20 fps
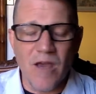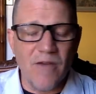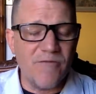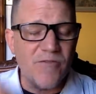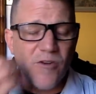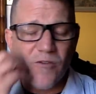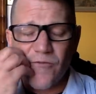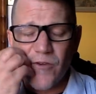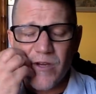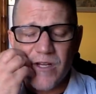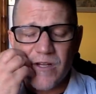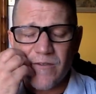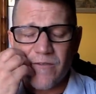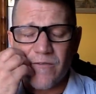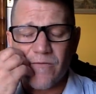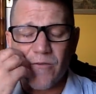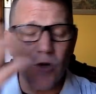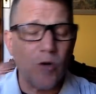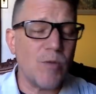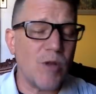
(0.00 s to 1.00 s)
Feel free to
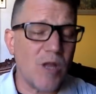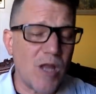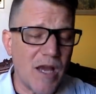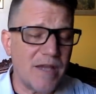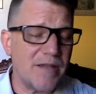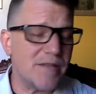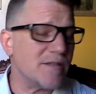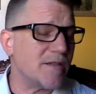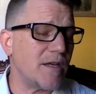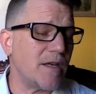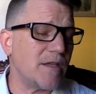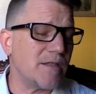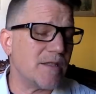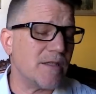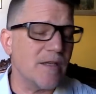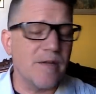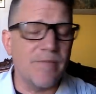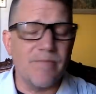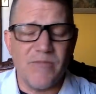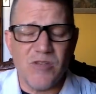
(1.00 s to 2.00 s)
verbalize it.
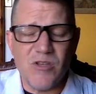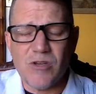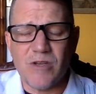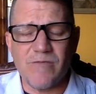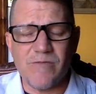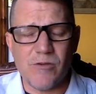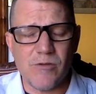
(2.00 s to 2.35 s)
You could